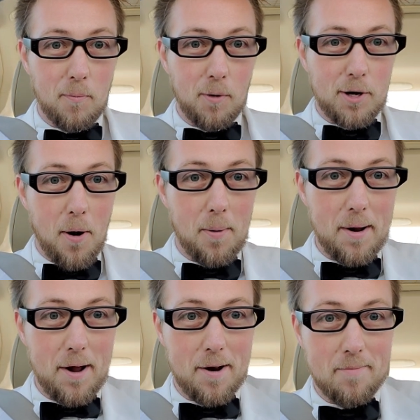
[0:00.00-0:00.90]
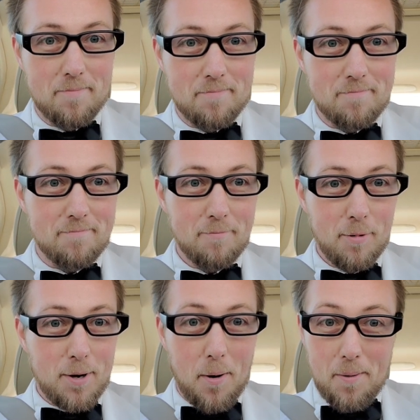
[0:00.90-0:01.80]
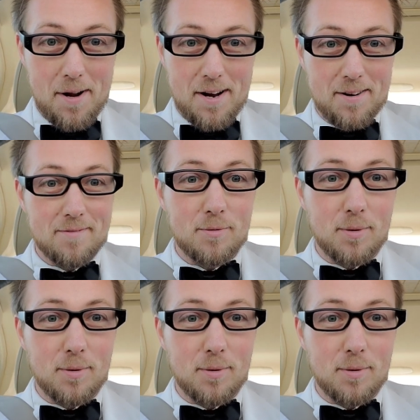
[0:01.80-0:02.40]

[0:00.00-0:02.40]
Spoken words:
We're going in. We're going in.